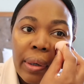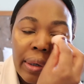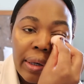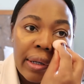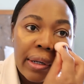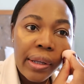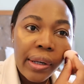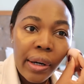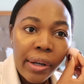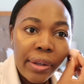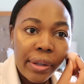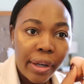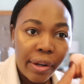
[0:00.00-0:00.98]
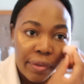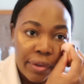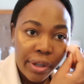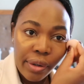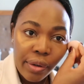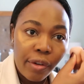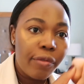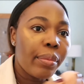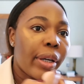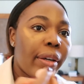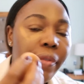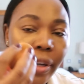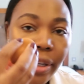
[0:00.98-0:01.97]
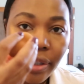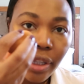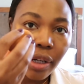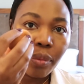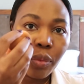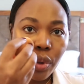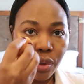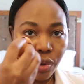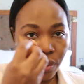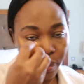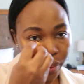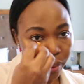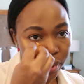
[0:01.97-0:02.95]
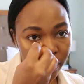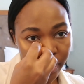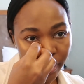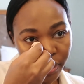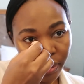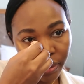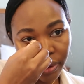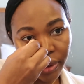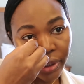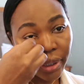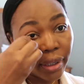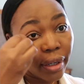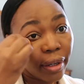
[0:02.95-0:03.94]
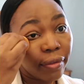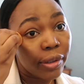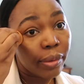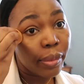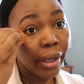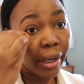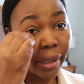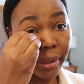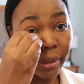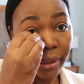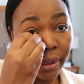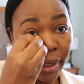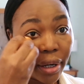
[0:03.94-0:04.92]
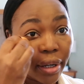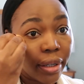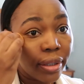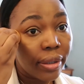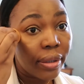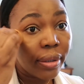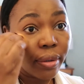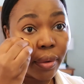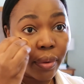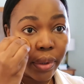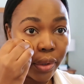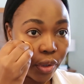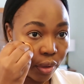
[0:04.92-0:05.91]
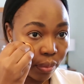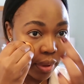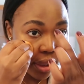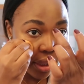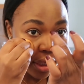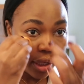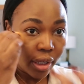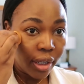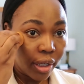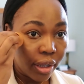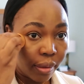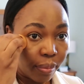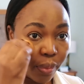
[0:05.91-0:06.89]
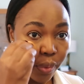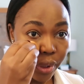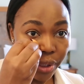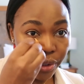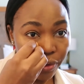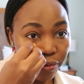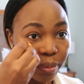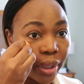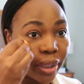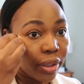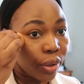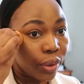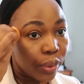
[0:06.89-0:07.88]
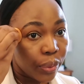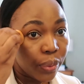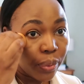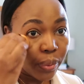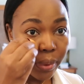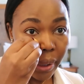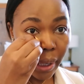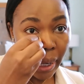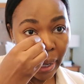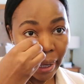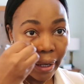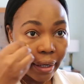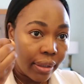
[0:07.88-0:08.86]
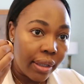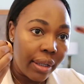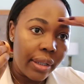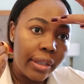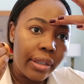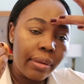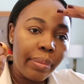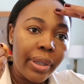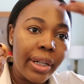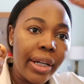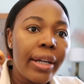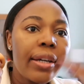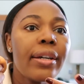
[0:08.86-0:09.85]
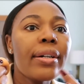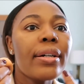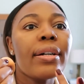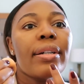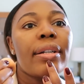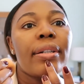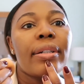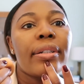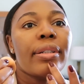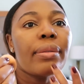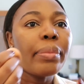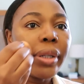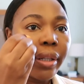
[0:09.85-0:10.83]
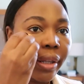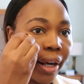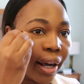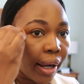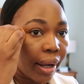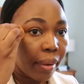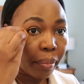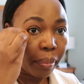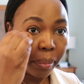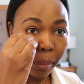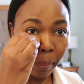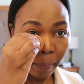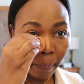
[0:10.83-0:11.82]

And the other area of my face that I'm going to put this concealer after my under eyes is going to be the bridge of my nose, and a little bit here and a little bit there.